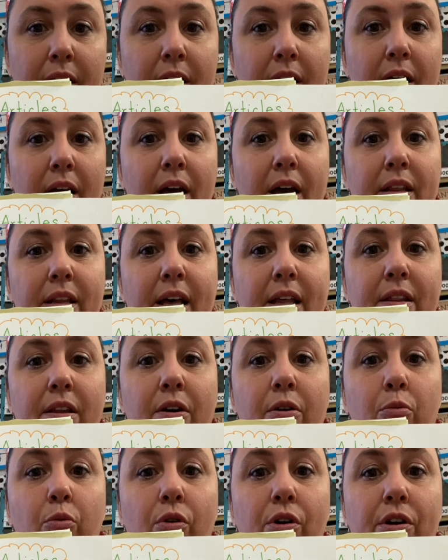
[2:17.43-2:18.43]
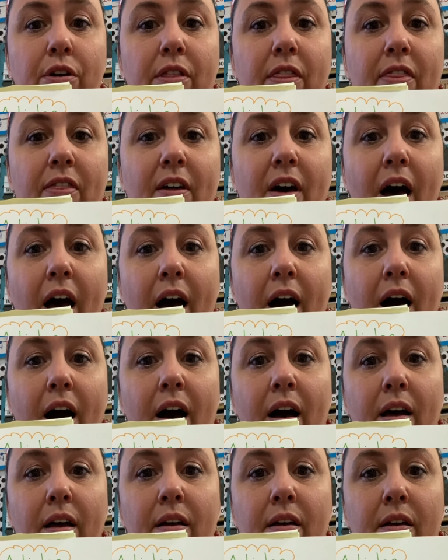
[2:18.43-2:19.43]
And then the word the
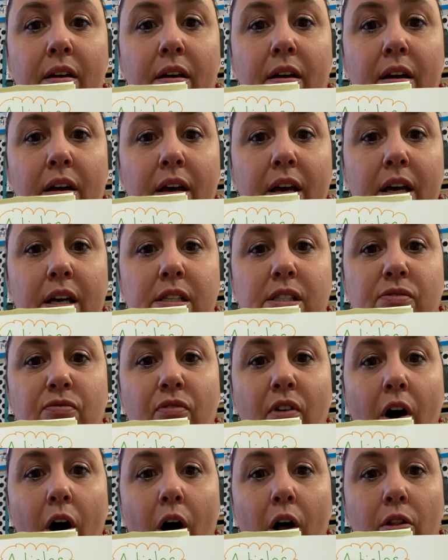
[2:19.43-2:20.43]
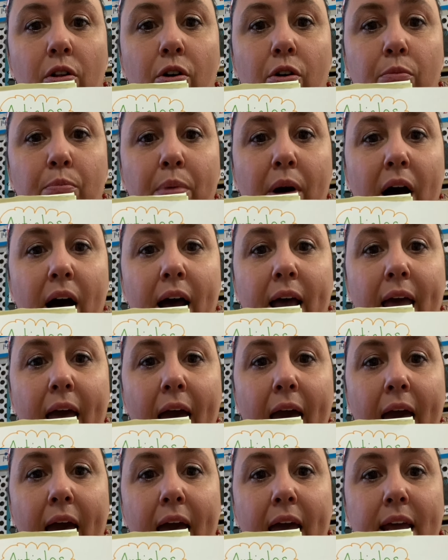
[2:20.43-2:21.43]
is followed by
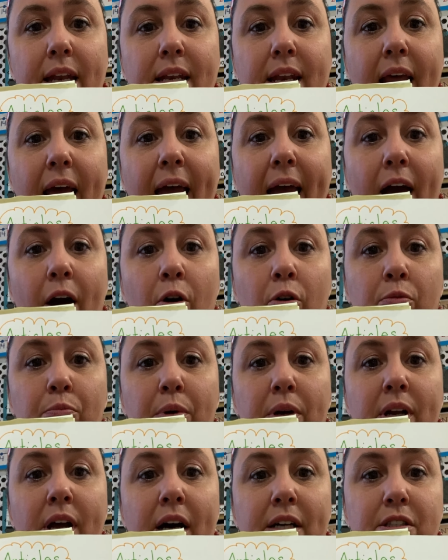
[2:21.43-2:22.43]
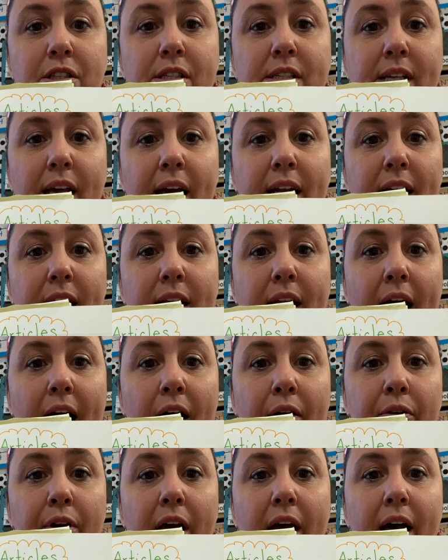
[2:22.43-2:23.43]
a noun, but not just any
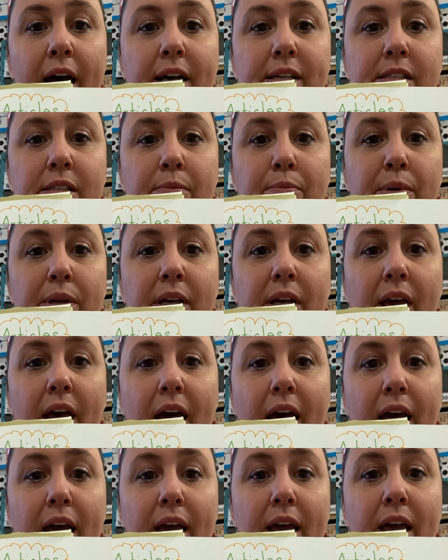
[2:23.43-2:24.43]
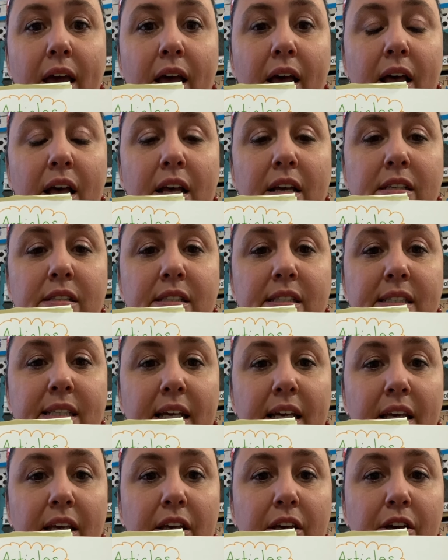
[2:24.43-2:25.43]
noun. It has to be a
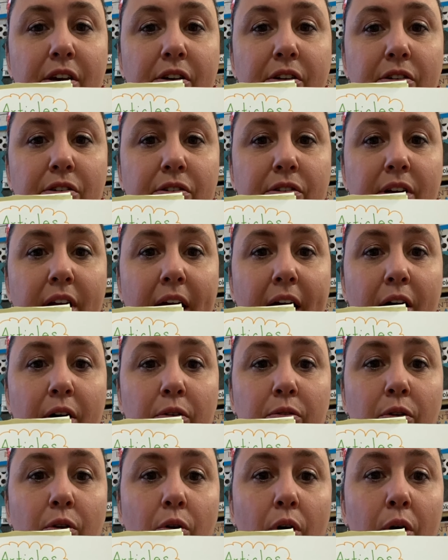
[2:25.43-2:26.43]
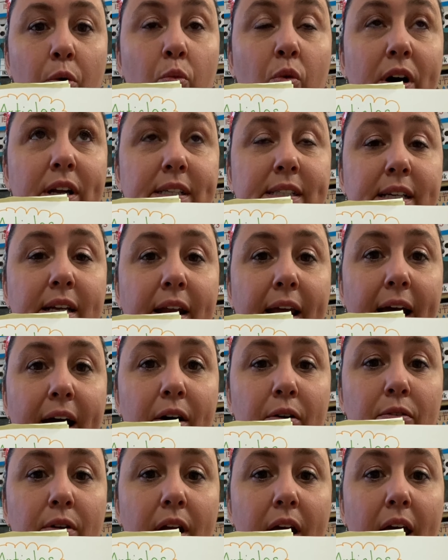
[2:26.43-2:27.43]
singular noun. And what is a noun?
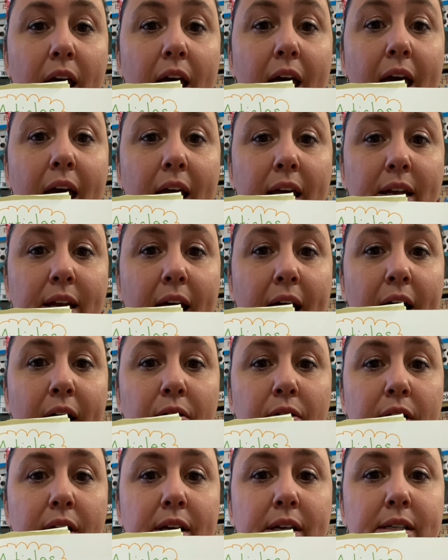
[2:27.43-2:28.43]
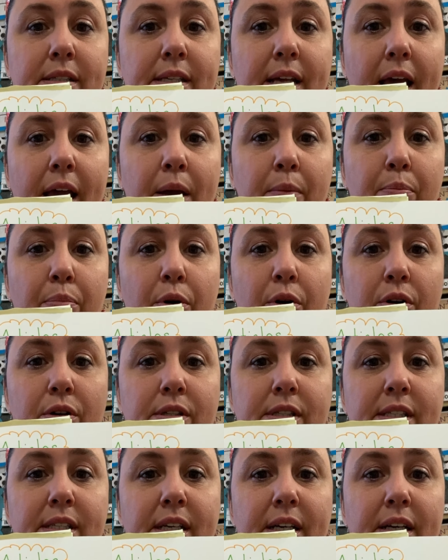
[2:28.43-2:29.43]
A noun is a
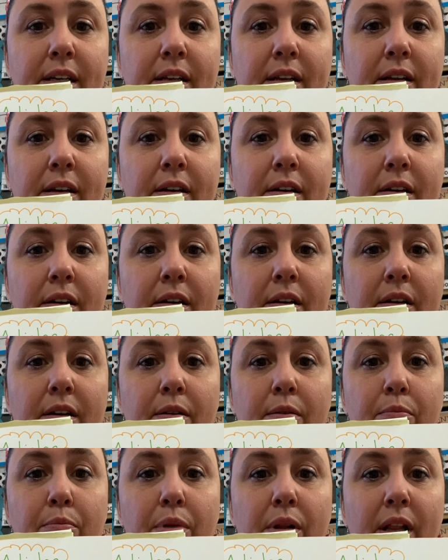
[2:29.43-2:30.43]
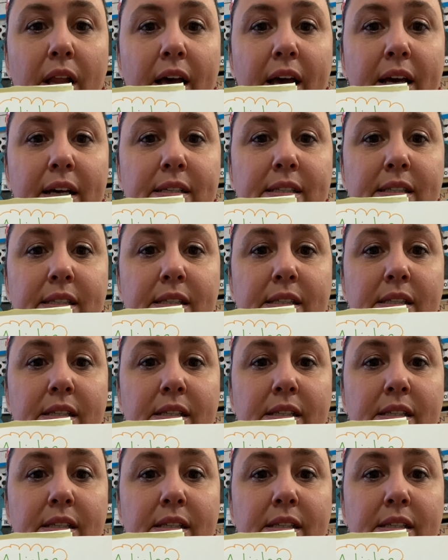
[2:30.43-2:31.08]
person, place,